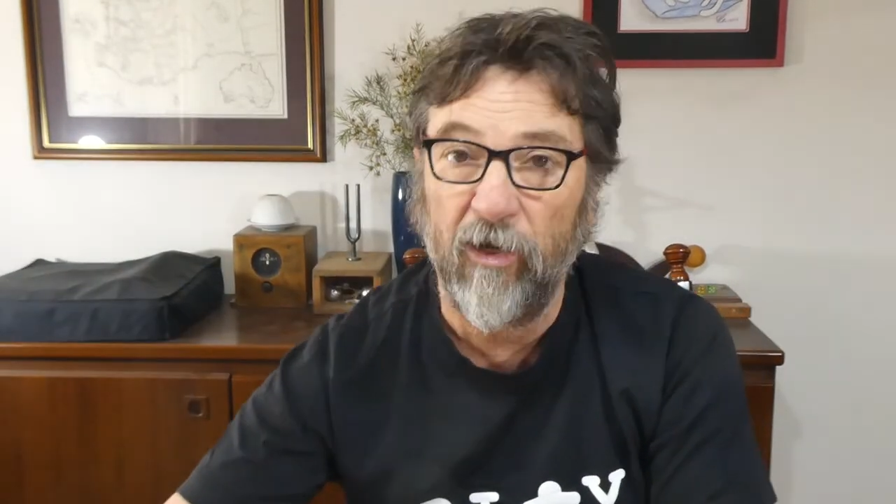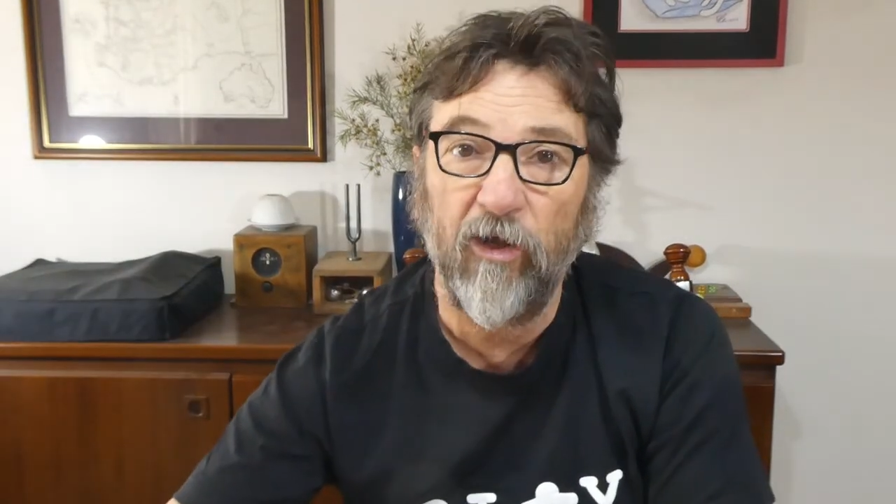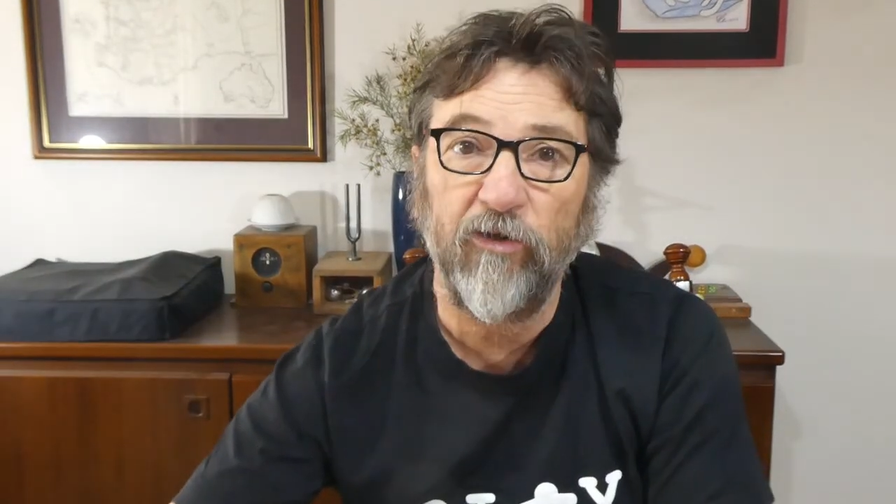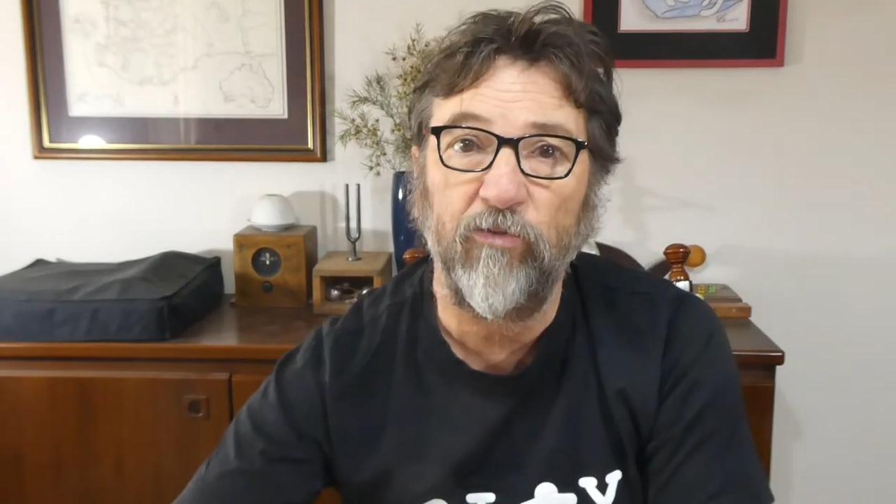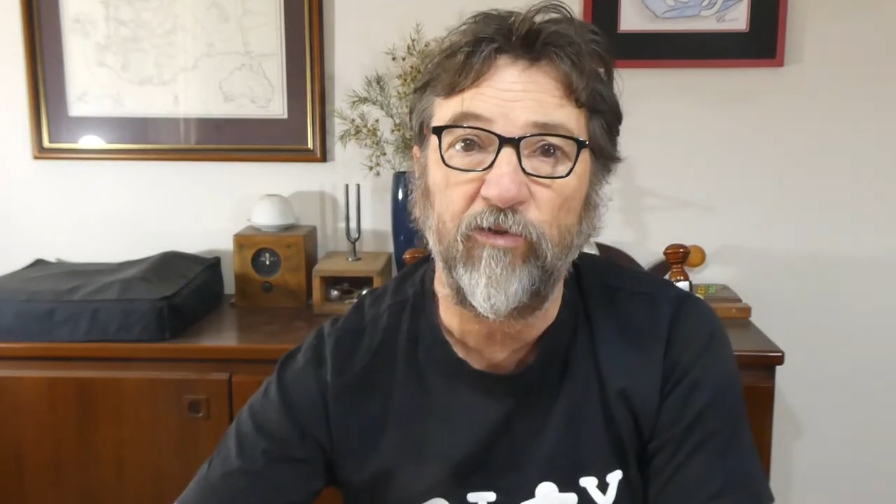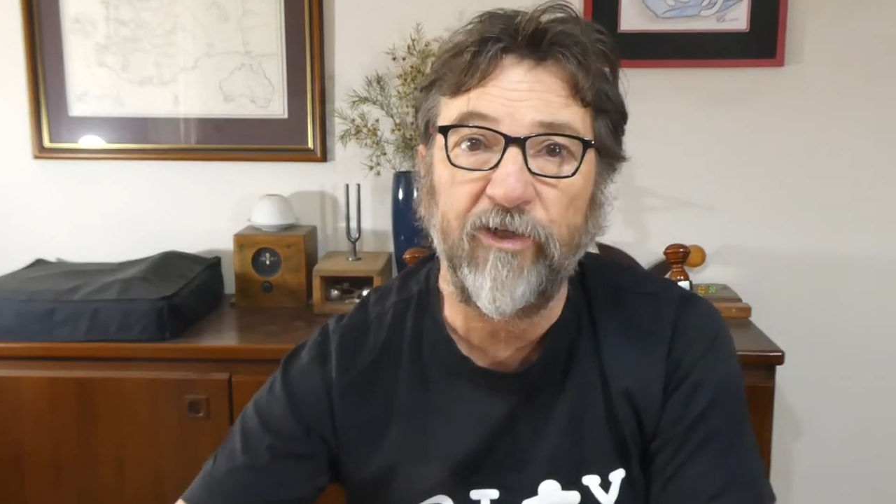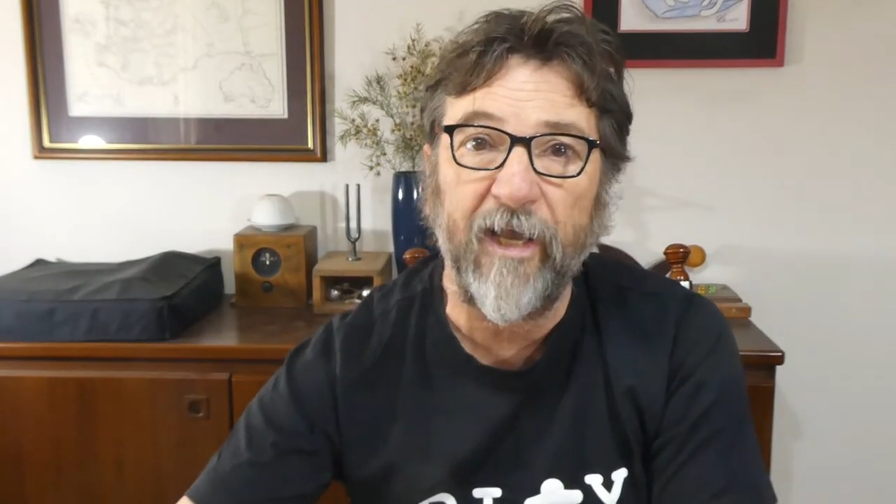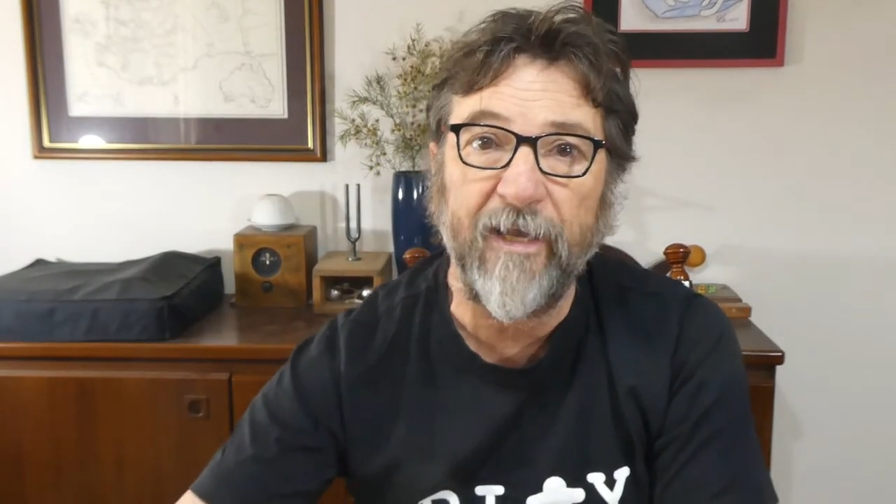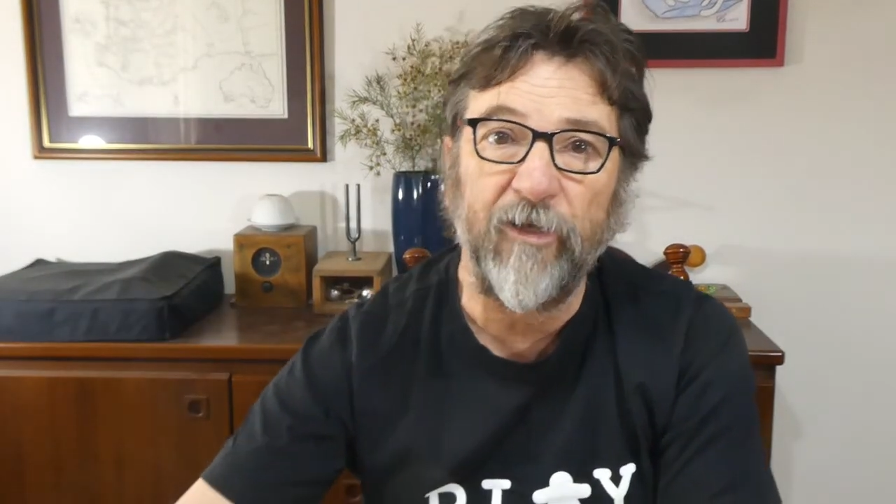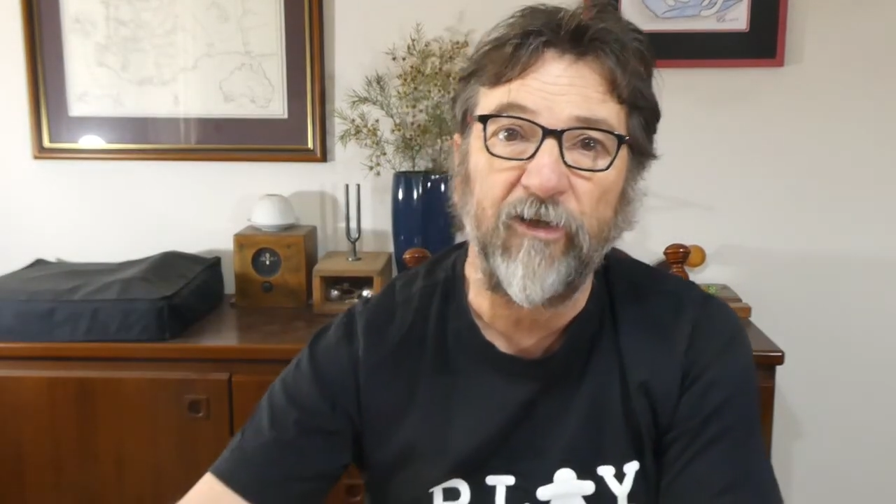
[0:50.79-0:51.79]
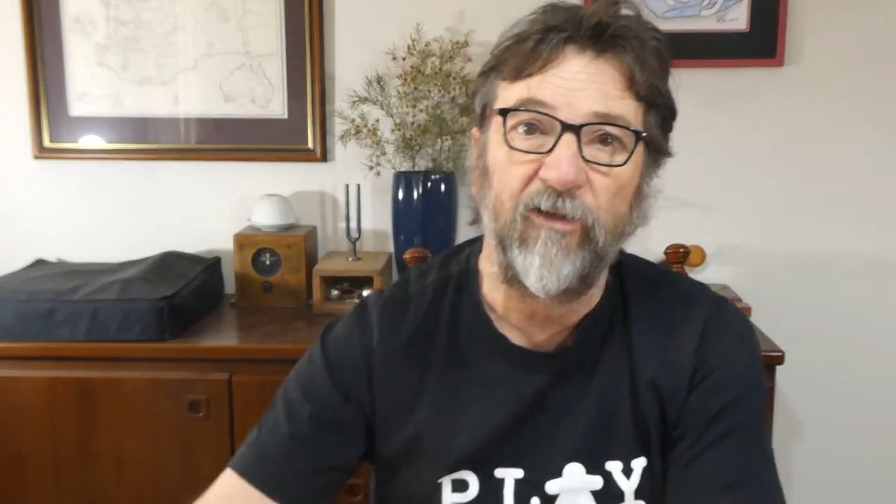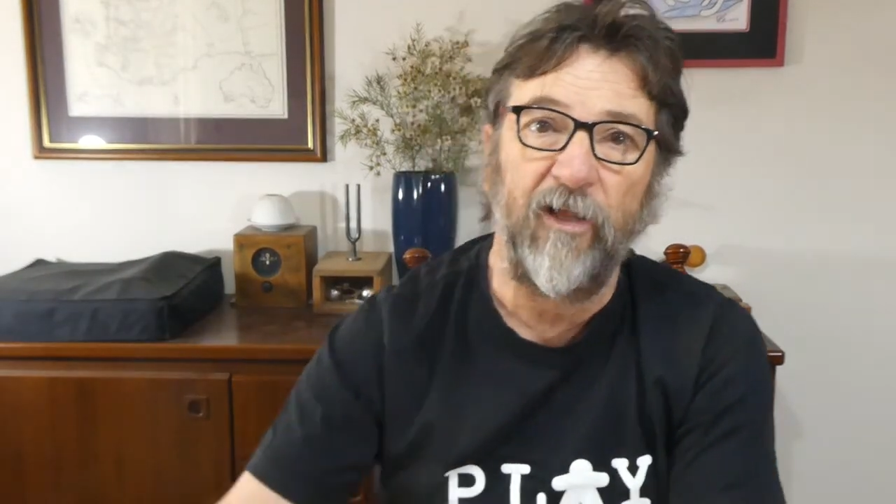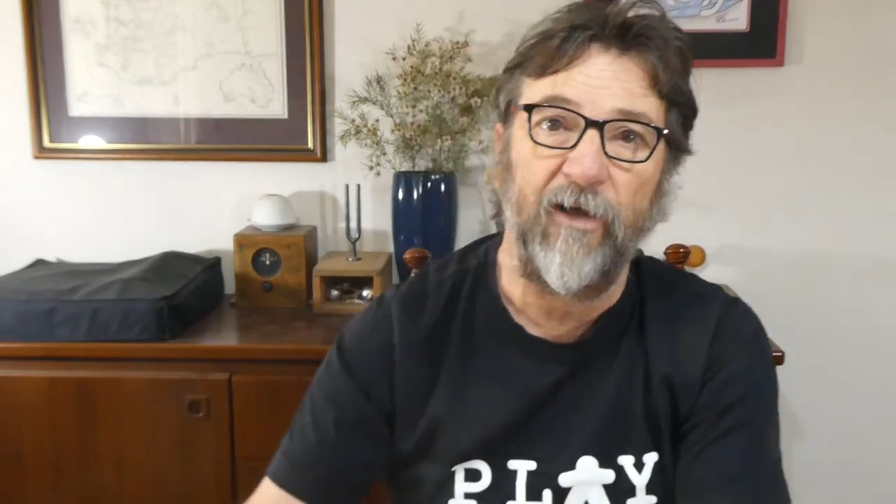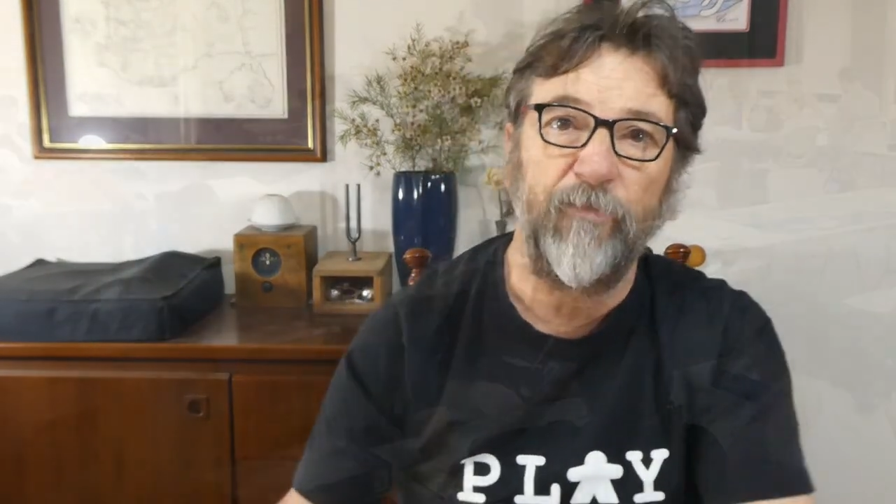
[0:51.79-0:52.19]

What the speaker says: local gaming club.